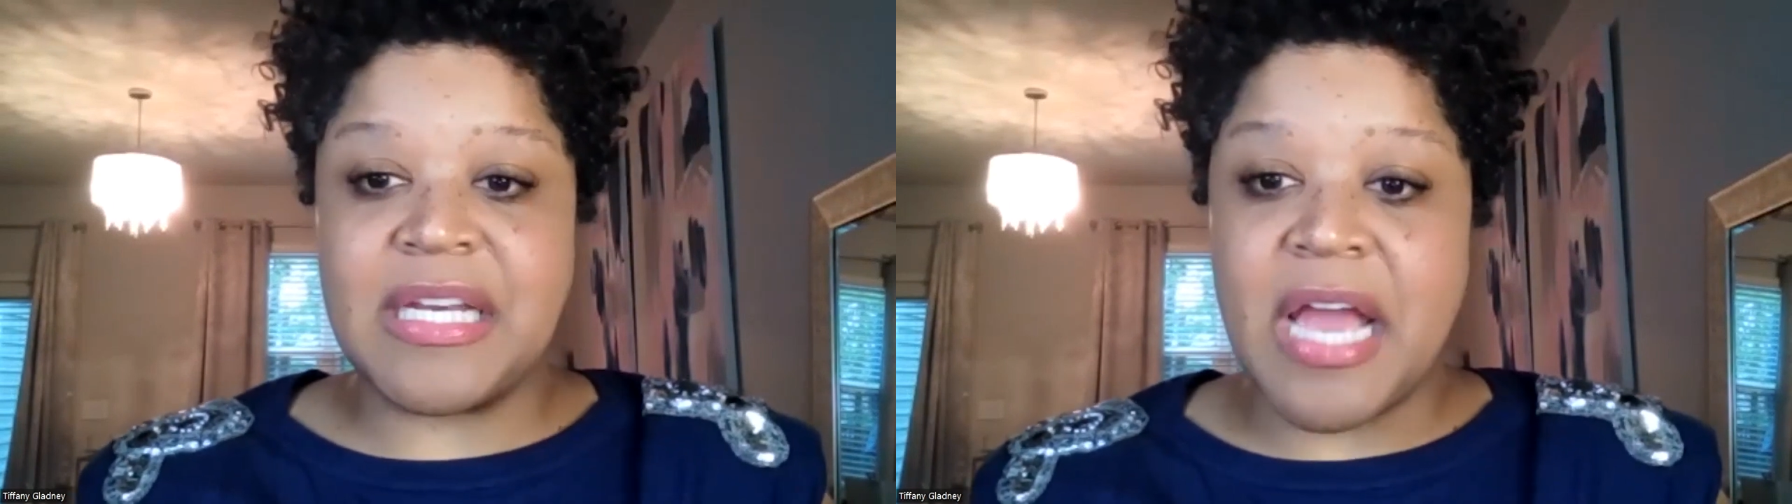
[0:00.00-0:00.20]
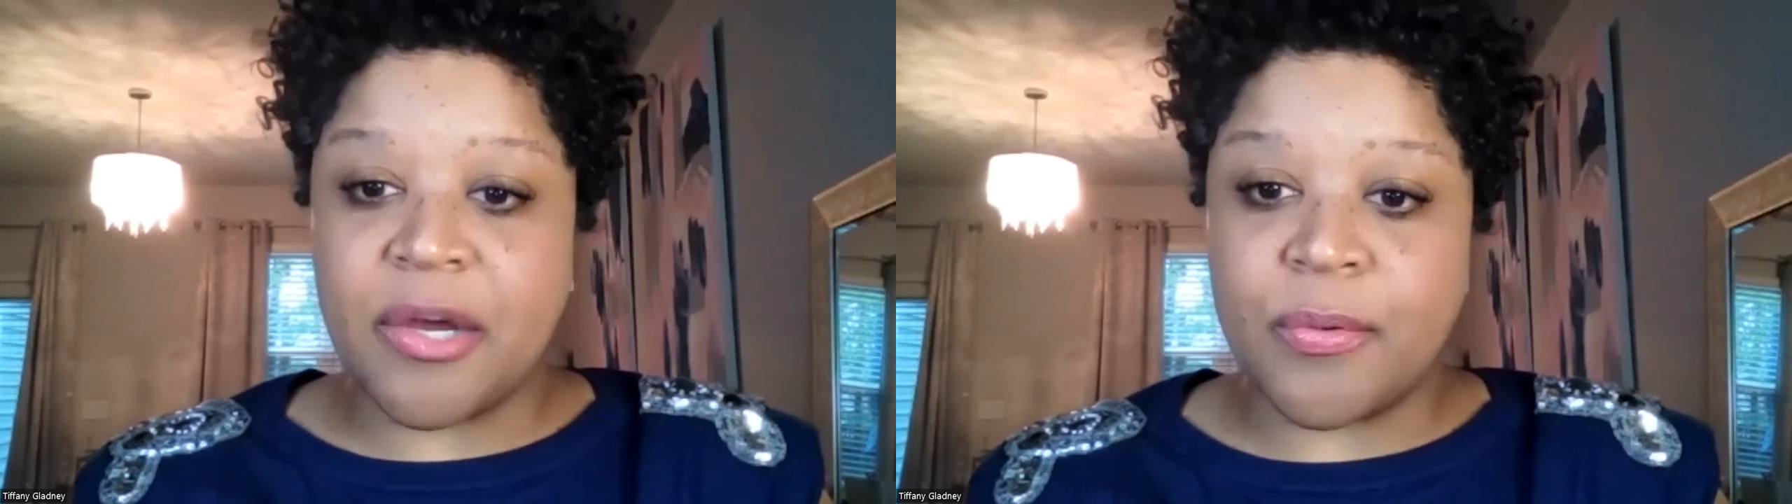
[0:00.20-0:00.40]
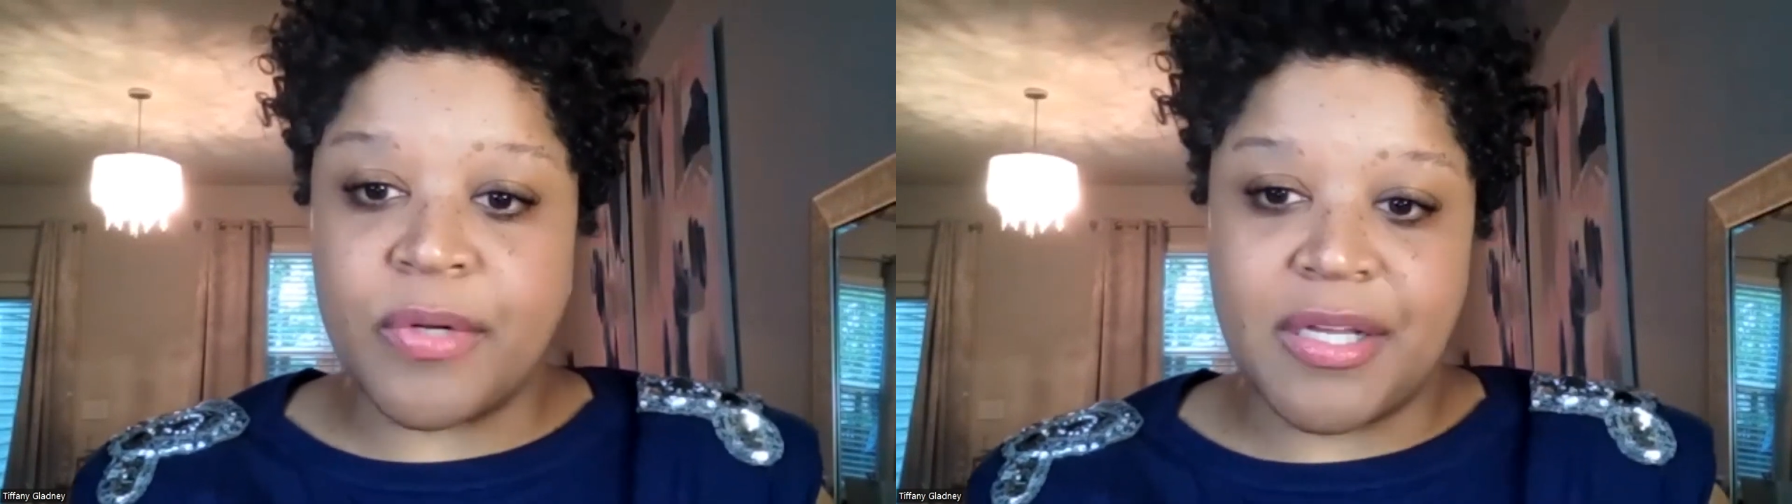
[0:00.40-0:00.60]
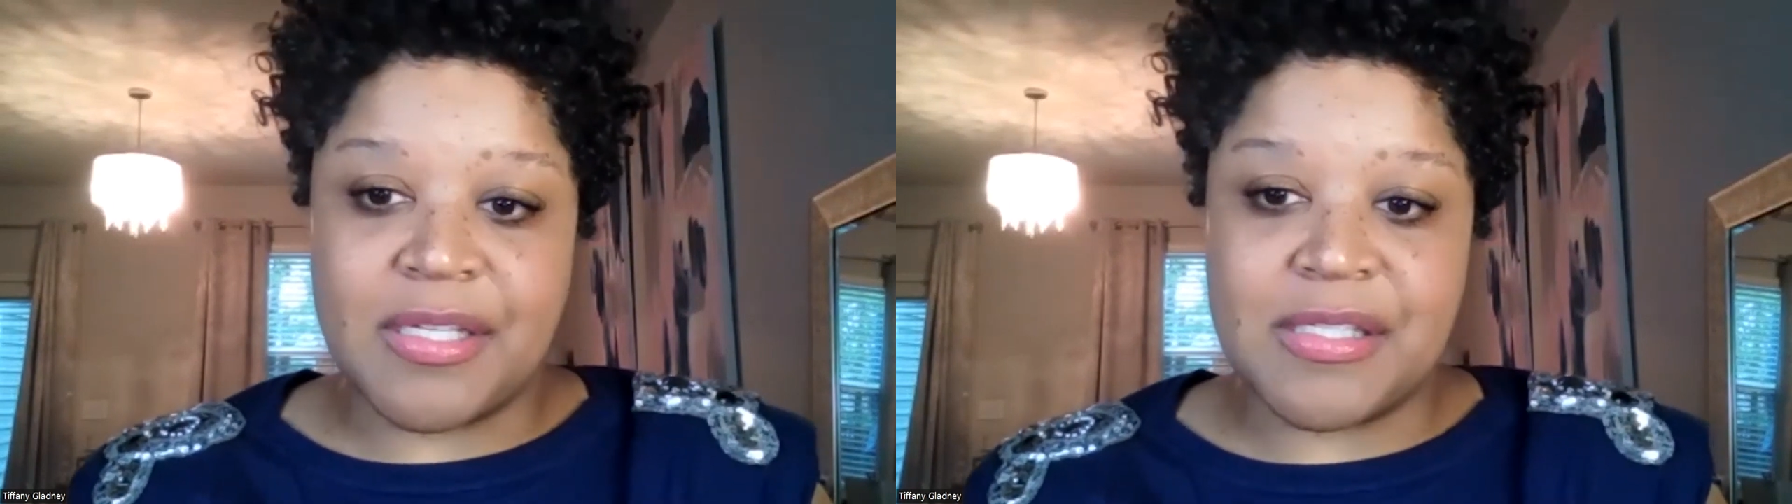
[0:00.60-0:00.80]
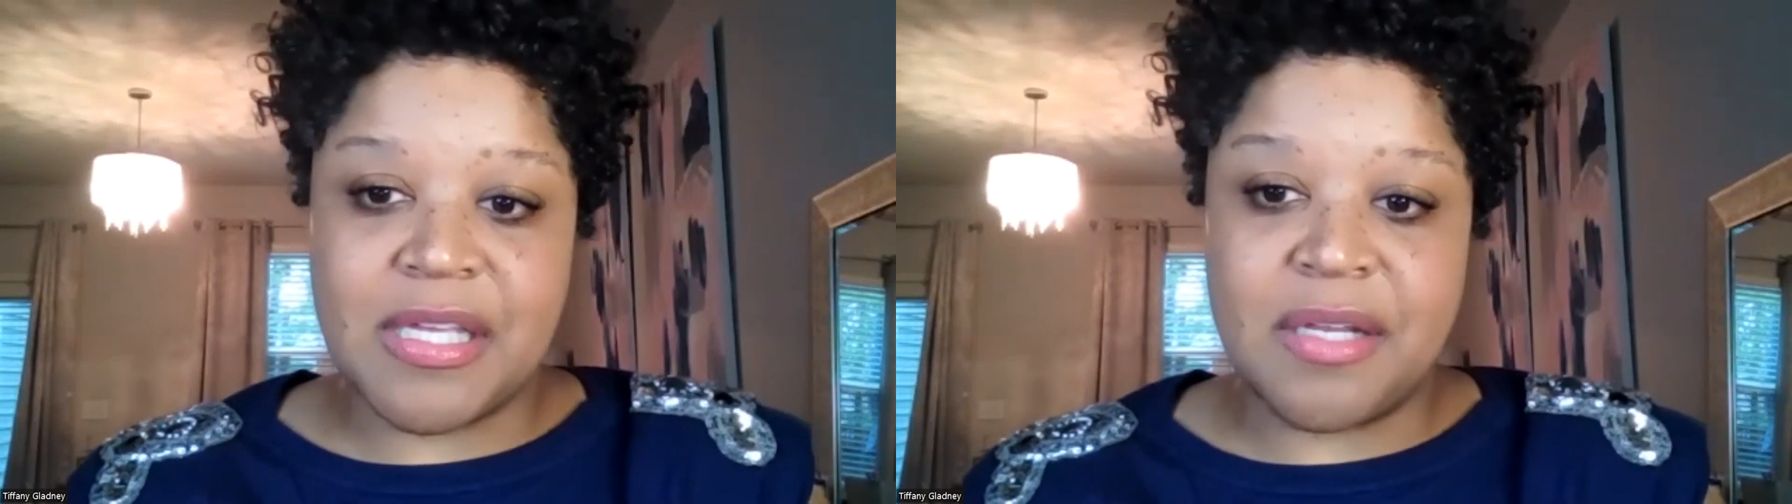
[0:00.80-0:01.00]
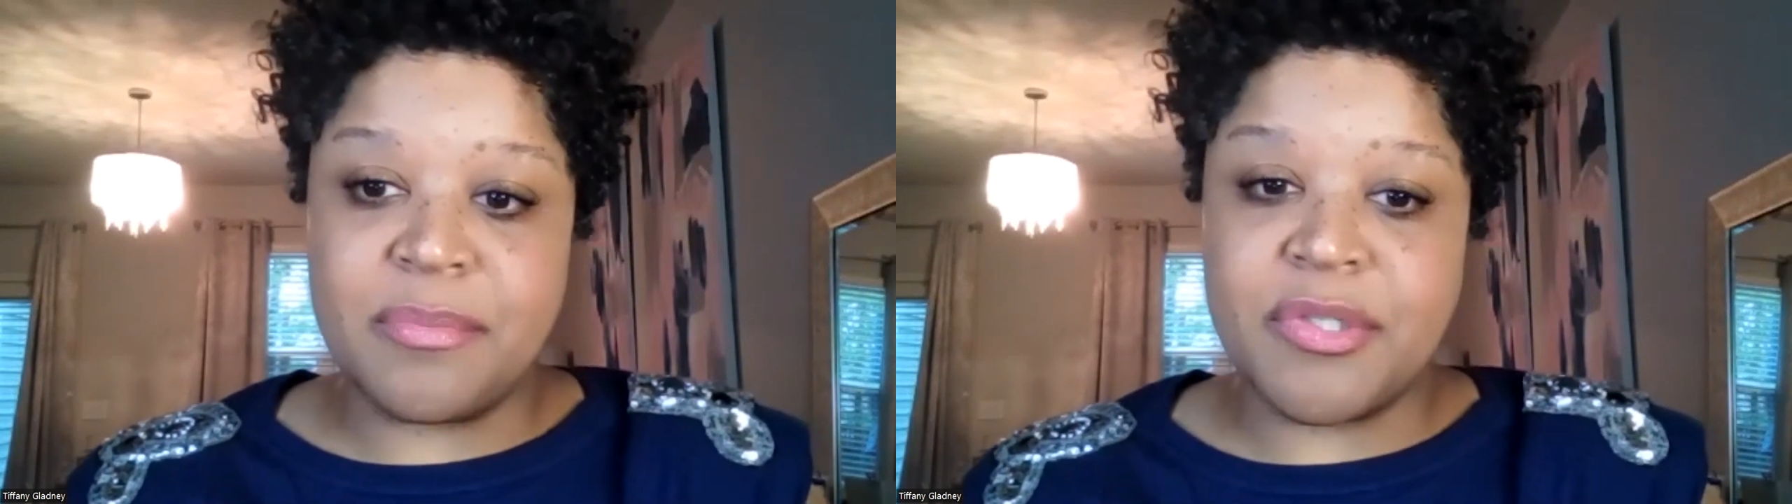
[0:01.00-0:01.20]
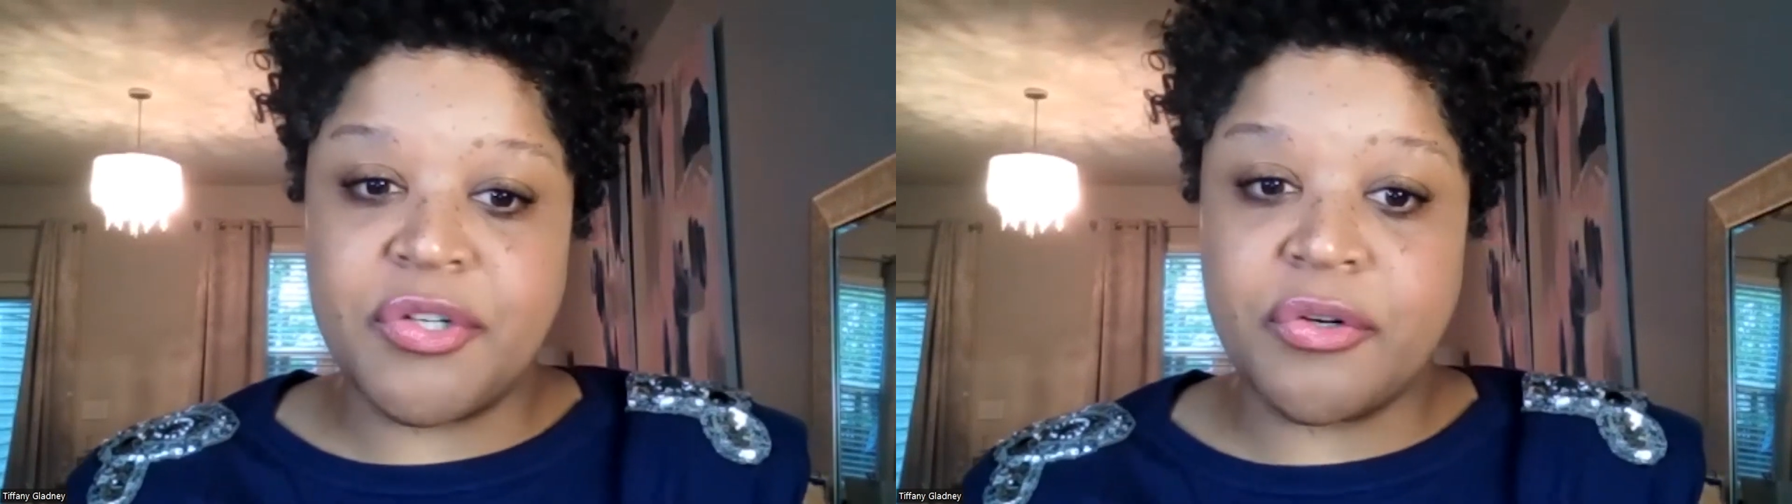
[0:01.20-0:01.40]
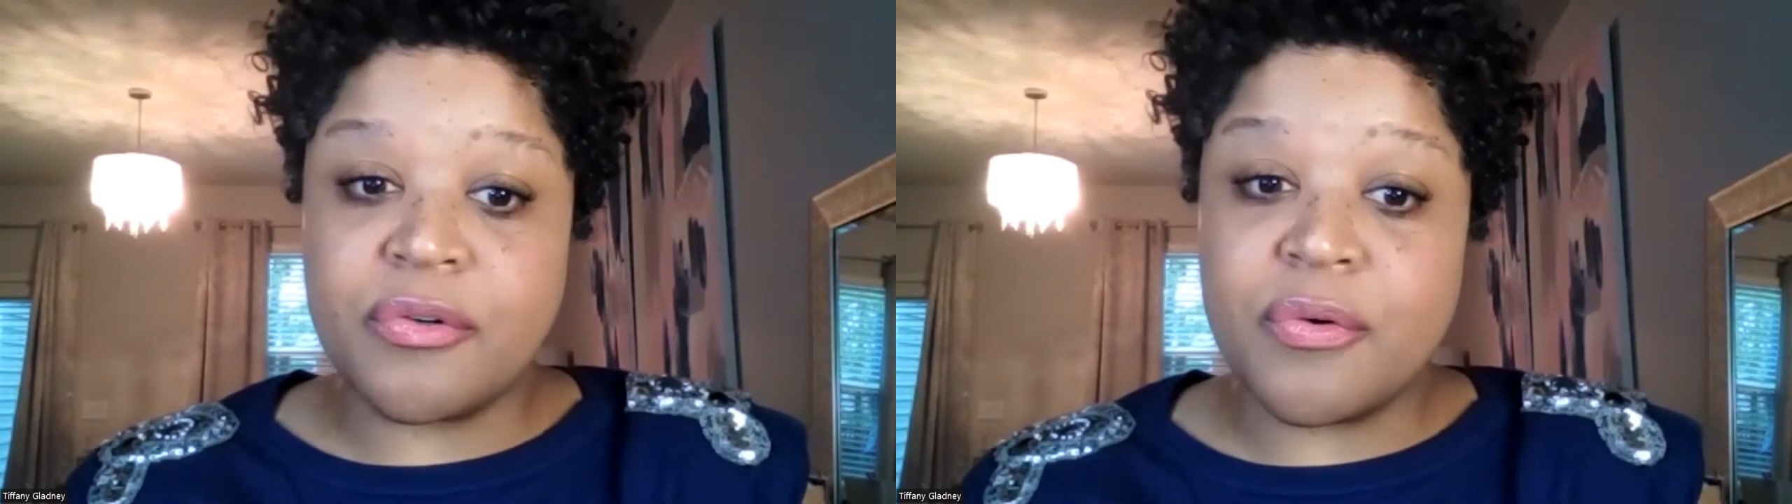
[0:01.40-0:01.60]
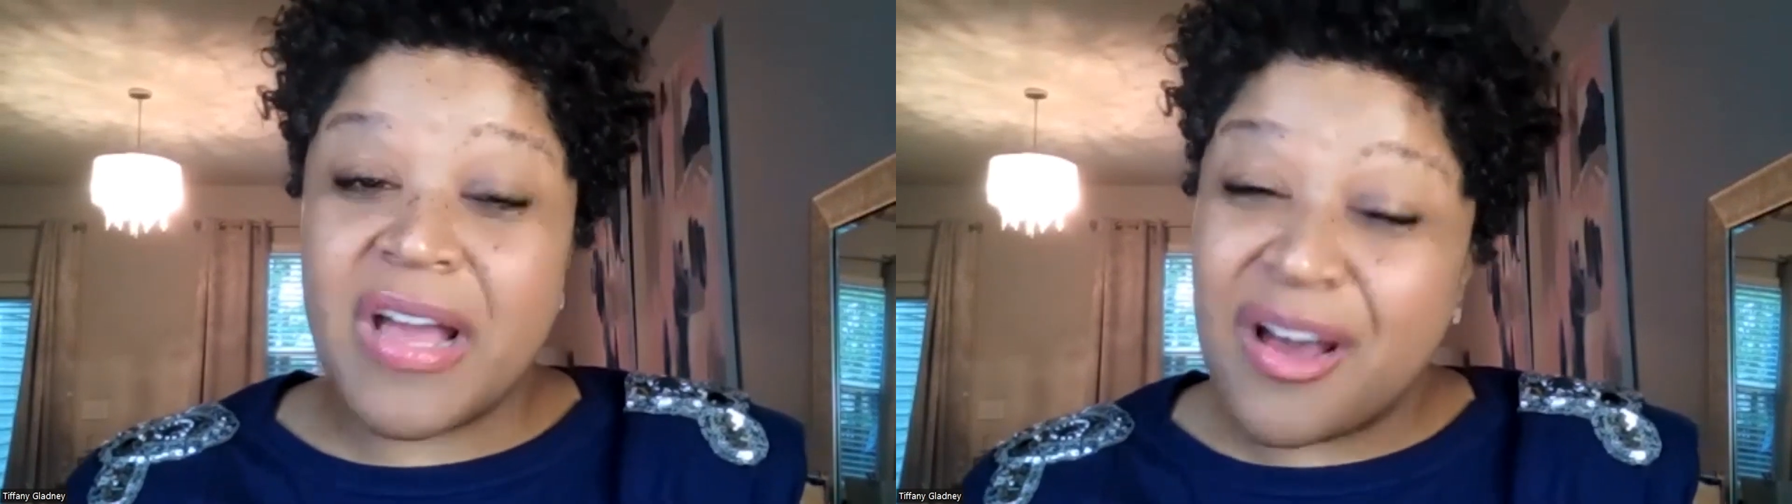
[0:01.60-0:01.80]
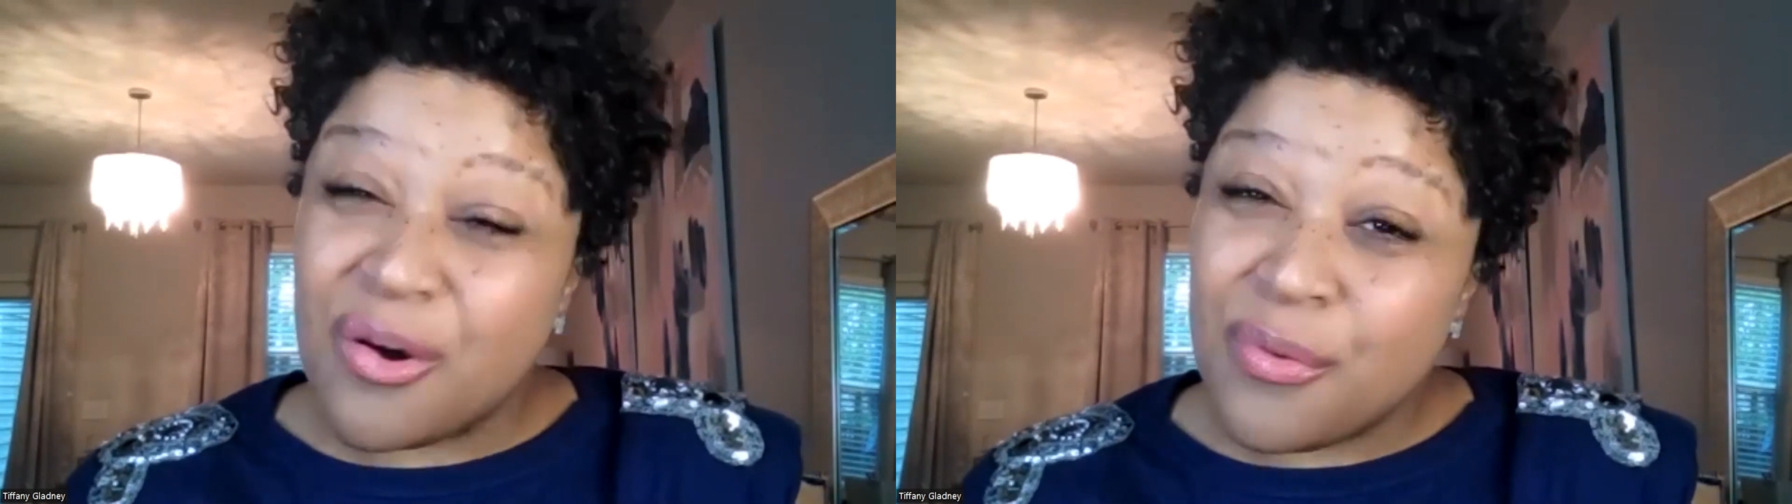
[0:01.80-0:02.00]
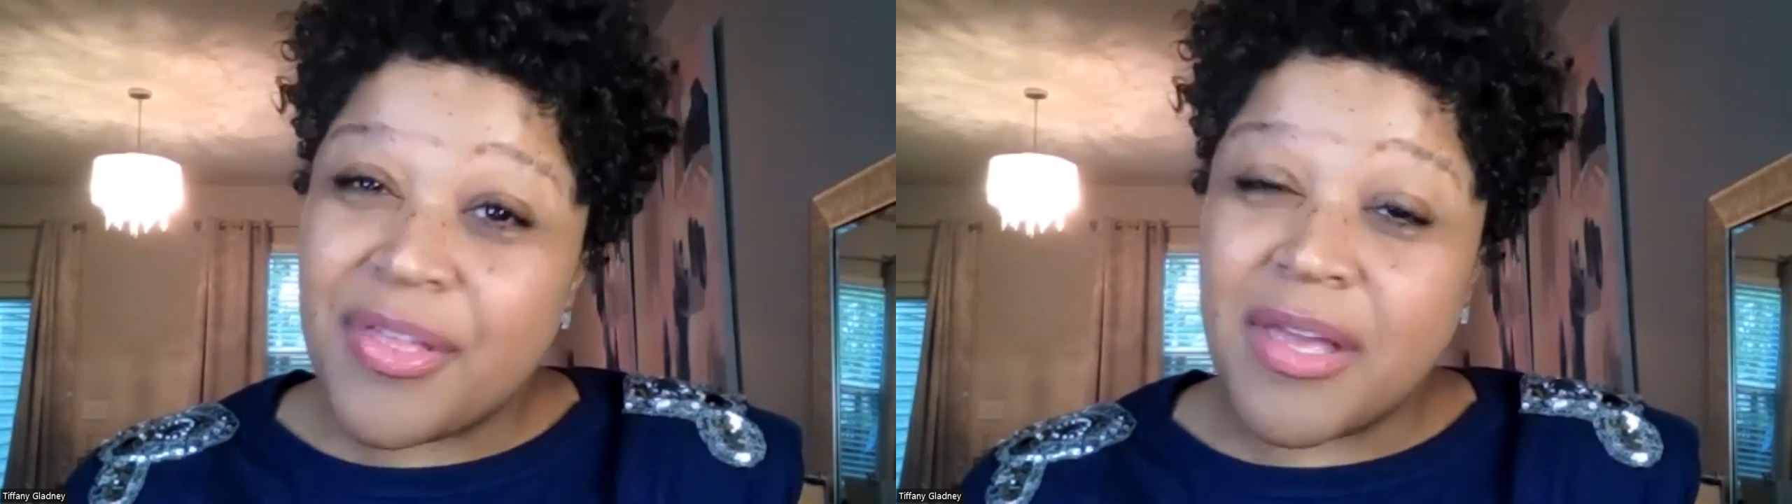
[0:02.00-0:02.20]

inequities in maternal health